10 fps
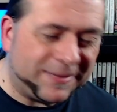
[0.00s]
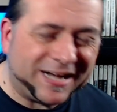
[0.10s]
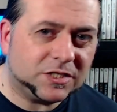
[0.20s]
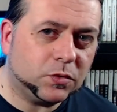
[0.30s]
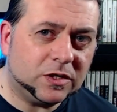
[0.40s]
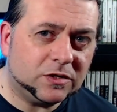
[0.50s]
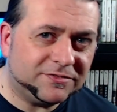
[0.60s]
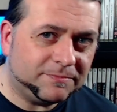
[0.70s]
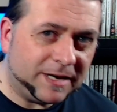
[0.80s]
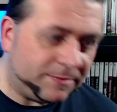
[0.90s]

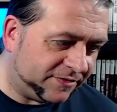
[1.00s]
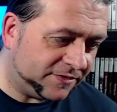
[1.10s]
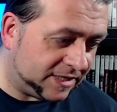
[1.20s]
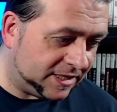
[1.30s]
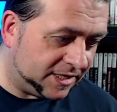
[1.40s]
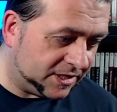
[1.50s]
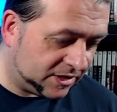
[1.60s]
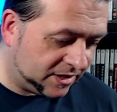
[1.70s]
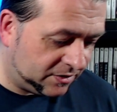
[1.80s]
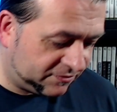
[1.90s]
12, maybe 15 years
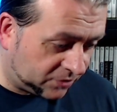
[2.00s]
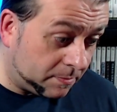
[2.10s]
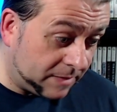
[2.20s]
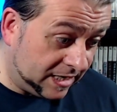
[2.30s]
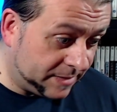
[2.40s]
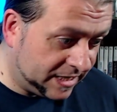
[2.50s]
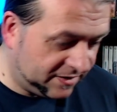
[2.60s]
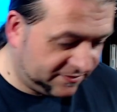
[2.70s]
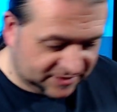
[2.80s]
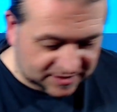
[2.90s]
ago from eBay
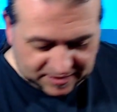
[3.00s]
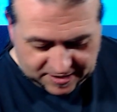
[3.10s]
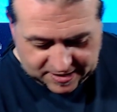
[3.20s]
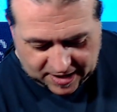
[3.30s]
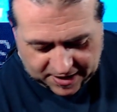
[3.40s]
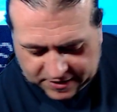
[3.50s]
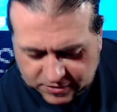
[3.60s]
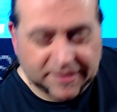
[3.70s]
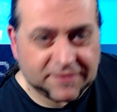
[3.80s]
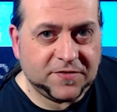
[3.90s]
for, I think it was
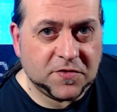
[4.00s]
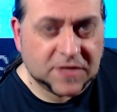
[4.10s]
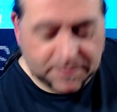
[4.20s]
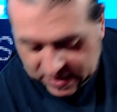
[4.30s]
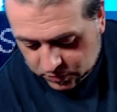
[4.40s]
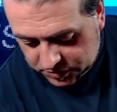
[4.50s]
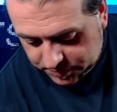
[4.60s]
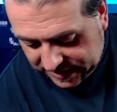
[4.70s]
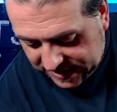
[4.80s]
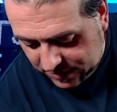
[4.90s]
about £50,
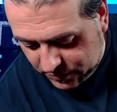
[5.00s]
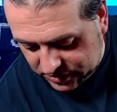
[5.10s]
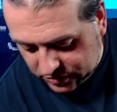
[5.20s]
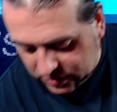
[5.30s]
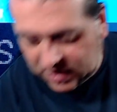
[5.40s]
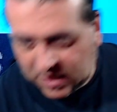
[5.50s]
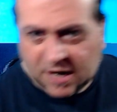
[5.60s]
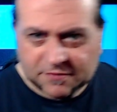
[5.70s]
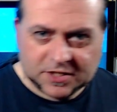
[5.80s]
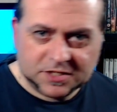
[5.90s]
but it came with sort of
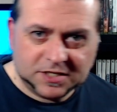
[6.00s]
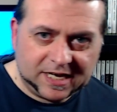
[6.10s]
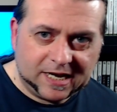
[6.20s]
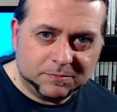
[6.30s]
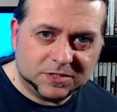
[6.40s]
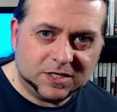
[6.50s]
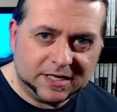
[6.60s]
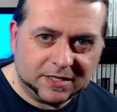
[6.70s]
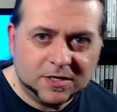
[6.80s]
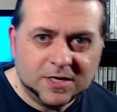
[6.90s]
half a dozen games,
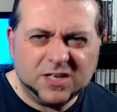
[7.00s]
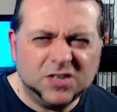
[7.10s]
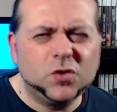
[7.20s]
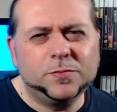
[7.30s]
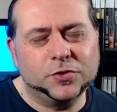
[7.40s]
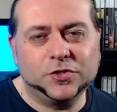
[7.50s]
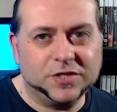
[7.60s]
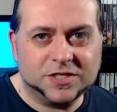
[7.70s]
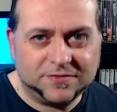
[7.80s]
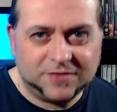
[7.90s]
like your normal sort
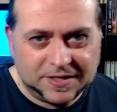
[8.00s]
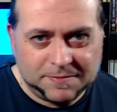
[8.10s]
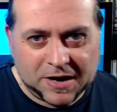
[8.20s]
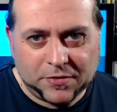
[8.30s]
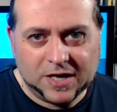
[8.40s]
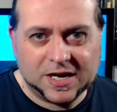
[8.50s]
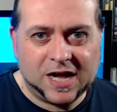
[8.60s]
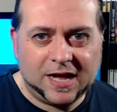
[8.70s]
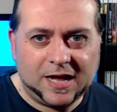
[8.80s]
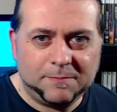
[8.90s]
of stuff like Mario
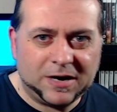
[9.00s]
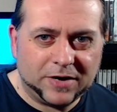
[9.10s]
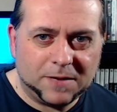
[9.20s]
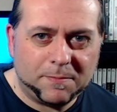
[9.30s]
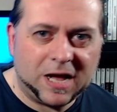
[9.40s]
Kart, Mario